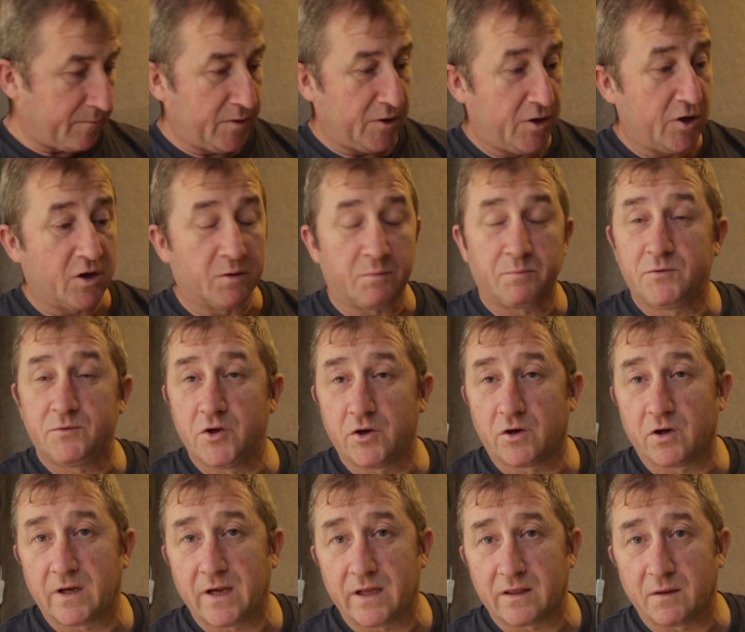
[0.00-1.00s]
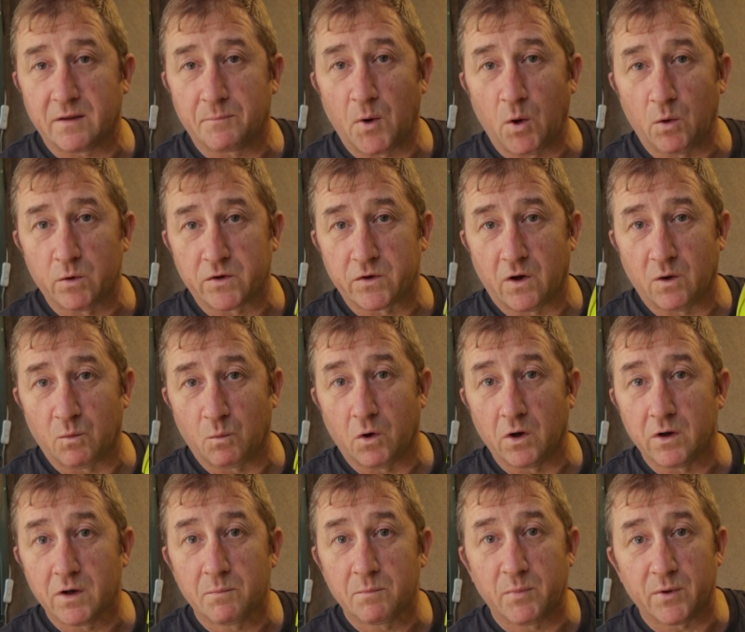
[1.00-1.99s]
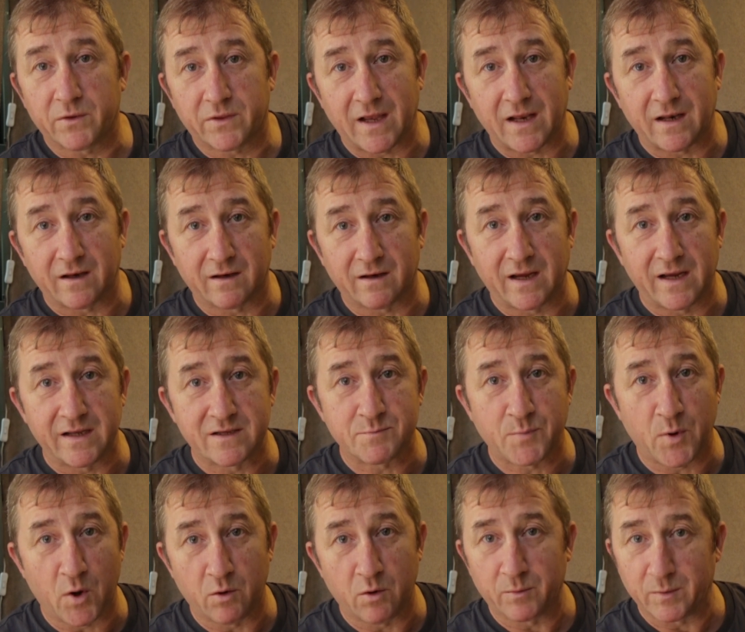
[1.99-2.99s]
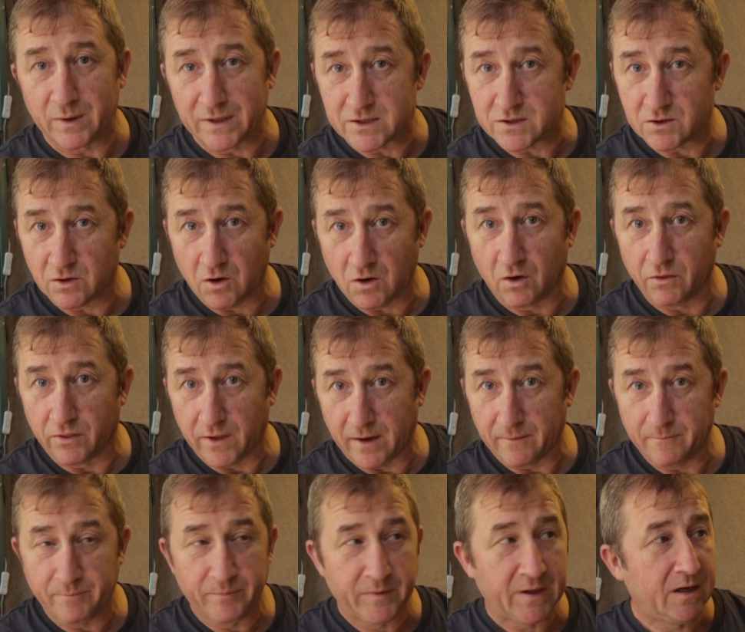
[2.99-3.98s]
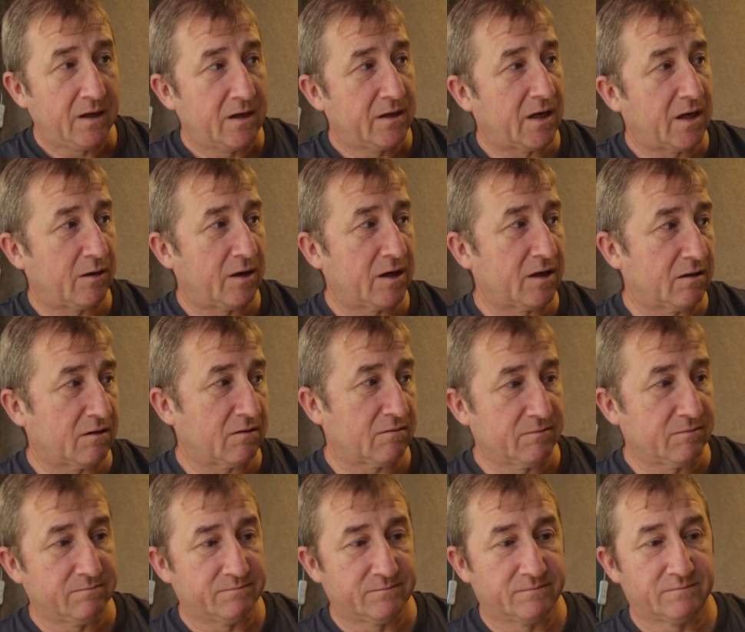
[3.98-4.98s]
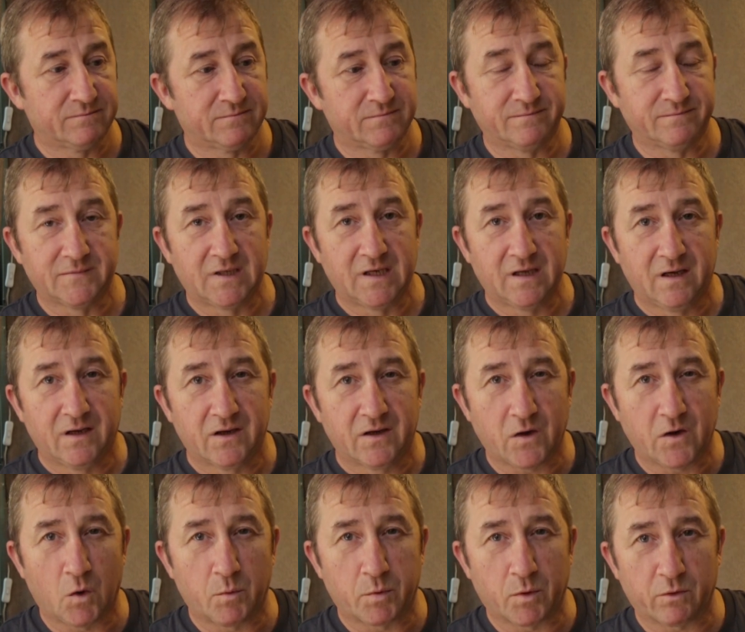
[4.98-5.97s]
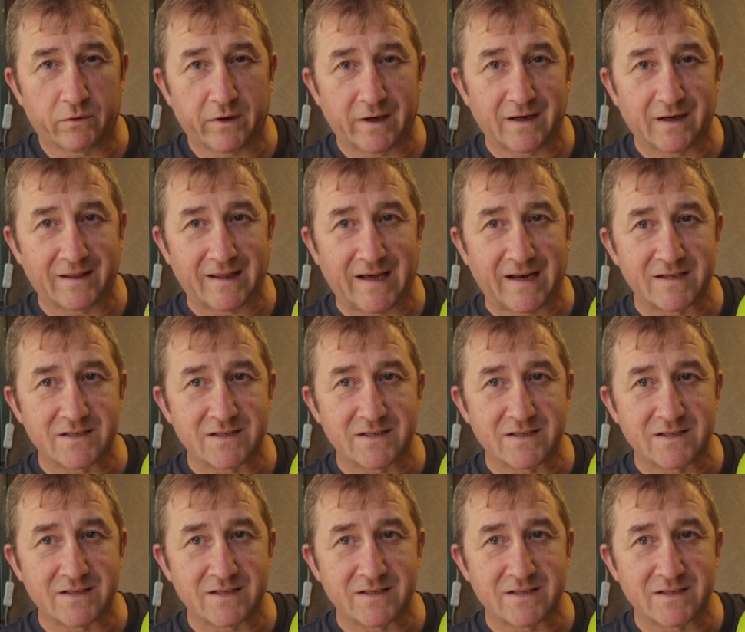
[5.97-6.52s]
You could get the bolt on one, but then it's permanently stuck on there. Now a little GoPro thing like that